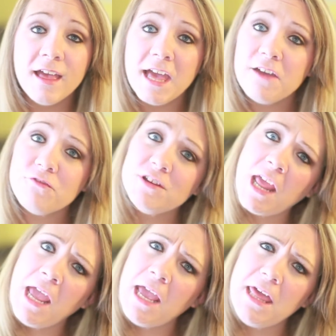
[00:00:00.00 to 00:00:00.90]
every
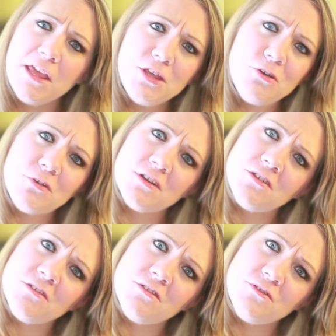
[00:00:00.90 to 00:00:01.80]
day. You
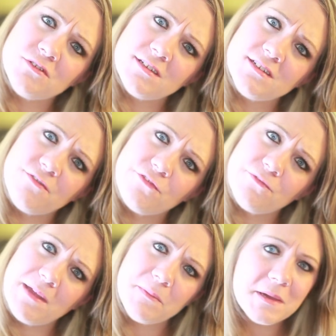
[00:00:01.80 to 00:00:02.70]
can use it for
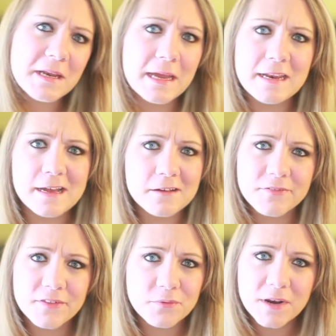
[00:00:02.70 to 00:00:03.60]
maybe a night out.
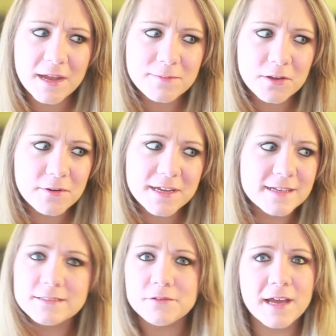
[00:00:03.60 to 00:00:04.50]
That's what I'm doing.
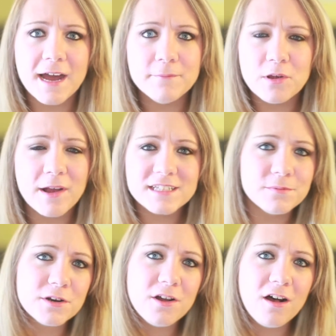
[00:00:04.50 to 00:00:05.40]
So yeah, I'm no
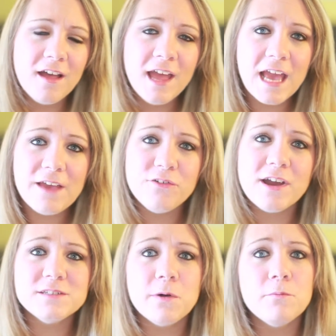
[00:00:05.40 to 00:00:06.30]
expert at all. If you
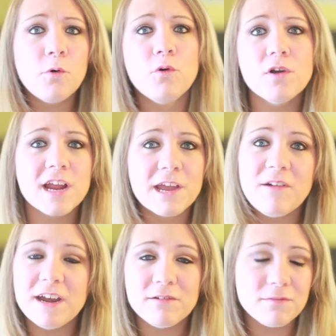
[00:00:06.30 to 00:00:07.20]
guys want more Get
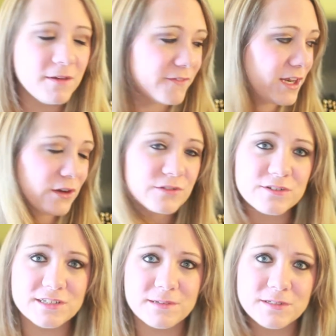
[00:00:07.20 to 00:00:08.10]
Ready With Me videos or
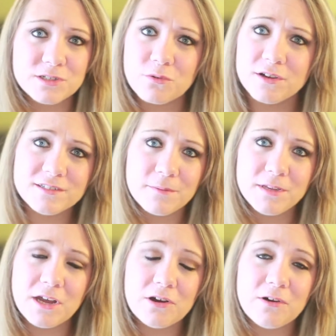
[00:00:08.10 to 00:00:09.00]
any type of tutorials, let me
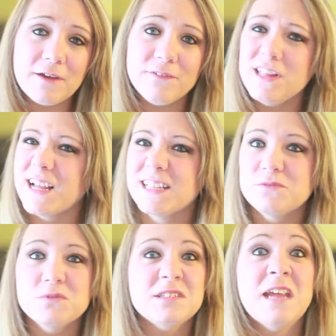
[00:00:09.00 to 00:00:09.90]
know. I feel like
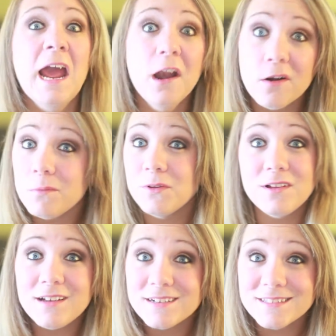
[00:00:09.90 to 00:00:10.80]
this was terrible,
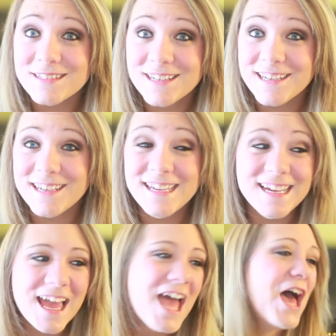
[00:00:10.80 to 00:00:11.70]

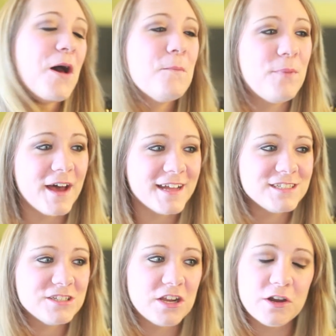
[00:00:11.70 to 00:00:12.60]
honestly.
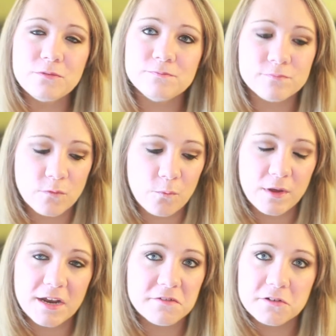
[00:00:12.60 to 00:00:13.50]
But, you know,
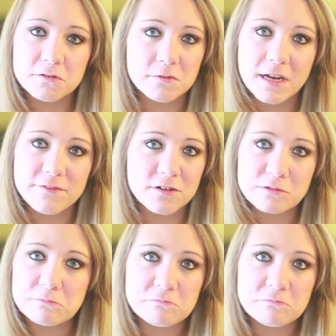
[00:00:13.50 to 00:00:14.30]
whatever, whatever.